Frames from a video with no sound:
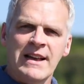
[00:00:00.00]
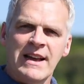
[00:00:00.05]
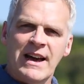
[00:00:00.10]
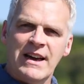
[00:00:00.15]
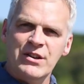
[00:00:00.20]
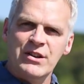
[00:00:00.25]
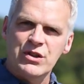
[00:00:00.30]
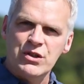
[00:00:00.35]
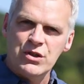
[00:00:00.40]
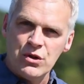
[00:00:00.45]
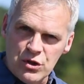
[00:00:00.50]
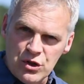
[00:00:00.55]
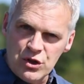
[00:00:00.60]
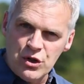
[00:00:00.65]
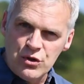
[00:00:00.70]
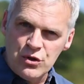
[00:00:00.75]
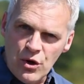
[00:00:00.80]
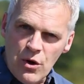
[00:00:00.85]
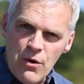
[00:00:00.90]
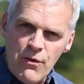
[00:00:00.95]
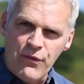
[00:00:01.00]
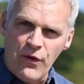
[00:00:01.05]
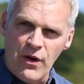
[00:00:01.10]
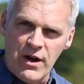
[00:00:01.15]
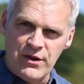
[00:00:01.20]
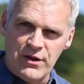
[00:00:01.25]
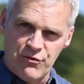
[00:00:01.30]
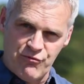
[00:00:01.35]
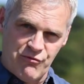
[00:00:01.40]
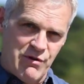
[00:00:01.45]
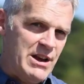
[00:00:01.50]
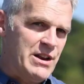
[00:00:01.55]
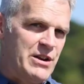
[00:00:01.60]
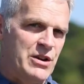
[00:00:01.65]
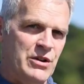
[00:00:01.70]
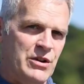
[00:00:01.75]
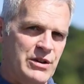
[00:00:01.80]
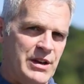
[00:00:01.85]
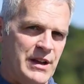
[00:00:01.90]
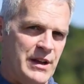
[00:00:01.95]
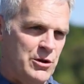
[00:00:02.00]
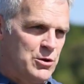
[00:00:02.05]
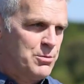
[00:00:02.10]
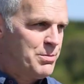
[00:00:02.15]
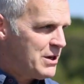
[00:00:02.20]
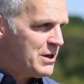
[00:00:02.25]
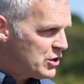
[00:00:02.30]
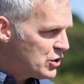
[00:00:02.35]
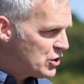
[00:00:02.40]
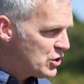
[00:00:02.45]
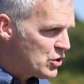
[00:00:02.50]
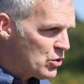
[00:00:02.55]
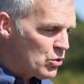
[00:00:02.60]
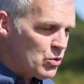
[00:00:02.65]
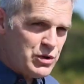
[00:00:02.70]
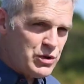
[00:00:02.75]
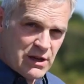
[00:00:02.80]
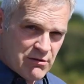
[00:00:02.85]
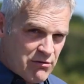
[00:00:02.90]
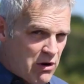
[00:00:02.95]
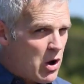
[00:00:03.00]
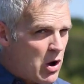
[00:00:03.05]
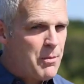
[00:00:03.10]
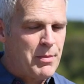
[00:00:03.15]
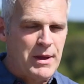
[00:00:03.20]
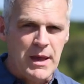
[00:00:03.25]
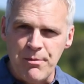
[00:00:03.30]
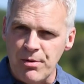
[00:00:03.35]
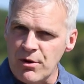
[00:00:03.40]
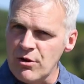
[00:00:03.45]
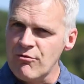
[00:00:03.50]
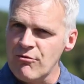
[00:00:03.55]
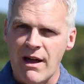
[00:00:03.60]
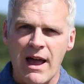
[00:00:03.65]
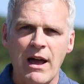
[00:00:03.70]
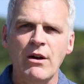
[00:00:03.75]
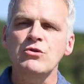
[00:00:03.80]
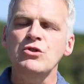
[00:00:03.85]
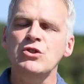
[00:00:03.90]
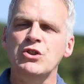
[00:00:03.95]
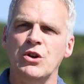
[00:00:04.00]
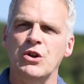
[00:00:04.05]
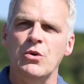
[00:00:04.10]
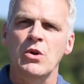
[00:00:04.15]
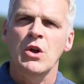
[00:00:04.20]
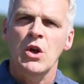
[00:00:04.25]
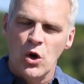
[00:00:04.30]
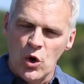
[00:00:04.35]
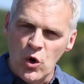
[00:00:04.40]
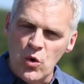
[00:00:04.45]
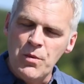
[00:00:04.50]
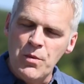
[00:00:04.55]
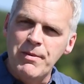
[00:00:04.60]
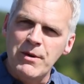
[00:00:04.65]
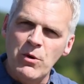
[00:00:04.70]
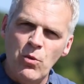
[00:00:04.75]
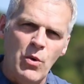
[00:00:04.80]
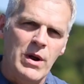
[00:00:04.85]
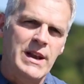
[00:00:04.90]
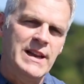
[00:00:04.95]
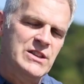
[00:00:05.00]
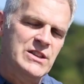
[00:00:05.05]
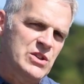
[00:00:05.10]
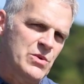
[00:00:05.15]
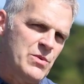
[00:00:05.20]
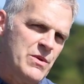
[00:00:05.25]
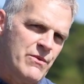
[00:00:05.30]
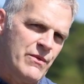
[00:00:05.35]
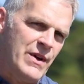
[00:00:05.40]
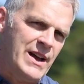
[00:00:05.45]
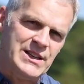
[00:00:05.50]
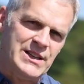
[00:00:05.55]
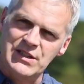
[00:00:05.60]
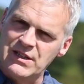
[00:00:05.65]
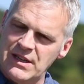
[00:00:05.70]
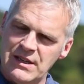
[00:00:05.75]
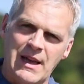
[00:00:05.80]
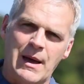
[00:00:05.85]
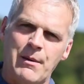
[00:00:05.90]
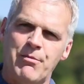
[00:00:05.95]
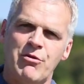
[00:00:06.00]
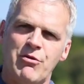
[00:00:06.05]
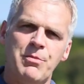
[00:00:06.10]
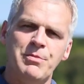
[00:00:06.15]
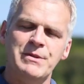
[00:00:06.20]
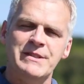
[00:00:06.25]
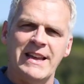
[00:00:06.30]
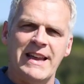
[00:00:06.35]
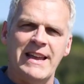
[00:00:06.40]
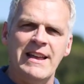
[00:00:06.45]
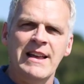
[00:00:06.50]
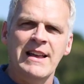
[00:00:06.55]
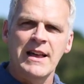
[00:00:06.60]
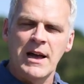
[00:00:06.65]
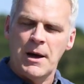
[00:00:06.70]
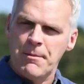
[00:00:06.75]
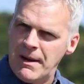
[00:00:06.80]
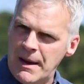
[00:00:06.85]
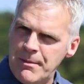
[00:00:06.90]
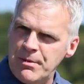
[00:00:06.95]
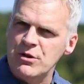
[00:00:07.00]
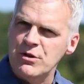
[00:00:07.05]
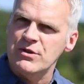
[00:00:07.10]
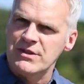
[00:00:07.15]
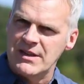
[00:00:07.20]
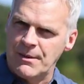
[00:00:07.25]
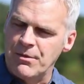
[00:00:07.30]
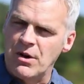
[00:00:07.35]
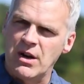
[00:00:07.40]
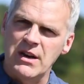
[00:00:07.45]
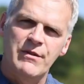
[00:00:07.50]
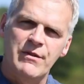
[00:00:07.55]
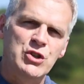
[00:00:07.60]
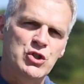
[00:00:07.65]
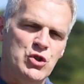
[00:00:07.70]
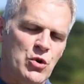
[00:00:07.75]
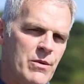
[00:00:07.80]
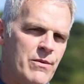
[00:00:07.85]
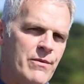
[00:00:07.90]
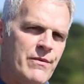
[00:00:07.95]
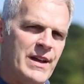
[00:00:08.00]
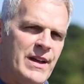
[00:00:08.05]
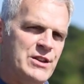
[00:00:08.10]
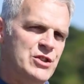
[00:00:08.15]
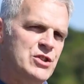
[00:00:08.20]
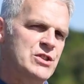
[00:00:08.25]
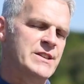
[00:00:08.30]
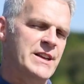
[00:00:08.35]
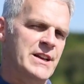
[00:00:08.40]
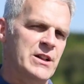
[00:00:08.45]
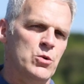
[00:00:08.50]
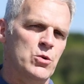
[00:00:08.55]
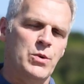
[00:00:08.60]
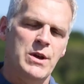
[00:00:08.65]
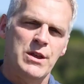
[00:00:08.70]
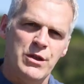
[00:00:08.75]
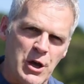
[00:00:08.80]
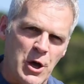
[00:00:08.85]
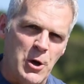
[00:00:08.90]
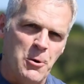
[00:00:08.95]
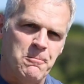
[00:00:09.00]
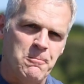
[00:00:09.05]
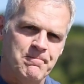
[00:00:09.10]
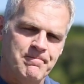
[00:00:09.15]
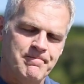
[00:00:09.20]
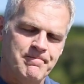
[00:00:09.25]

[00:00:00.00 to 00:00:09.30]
And as soon as you do find a really good deal, be assured there are people around you who will be willing to invest in that property and maybe do some kind of a joint venture deal with you.